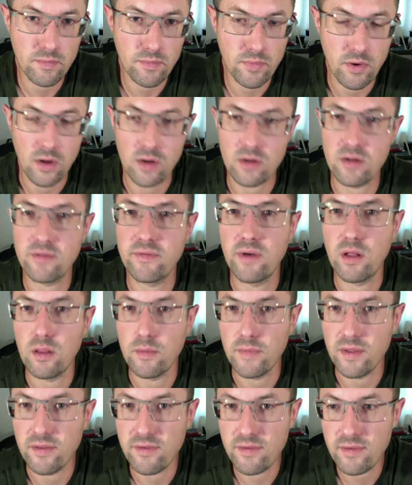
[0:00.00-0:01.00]
product
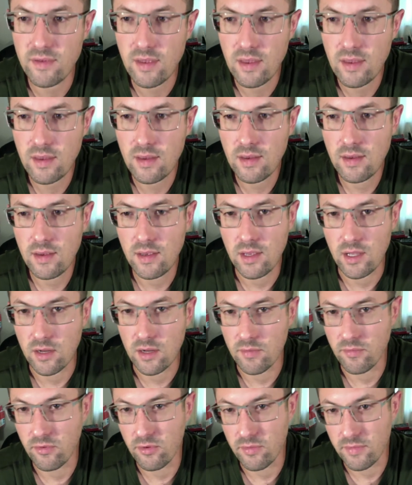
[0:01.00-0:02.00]
developments and
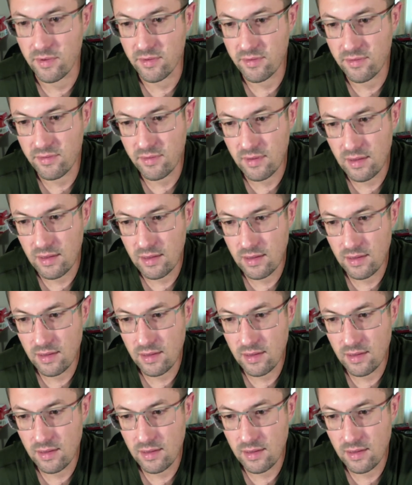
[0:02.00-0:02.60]
improvements,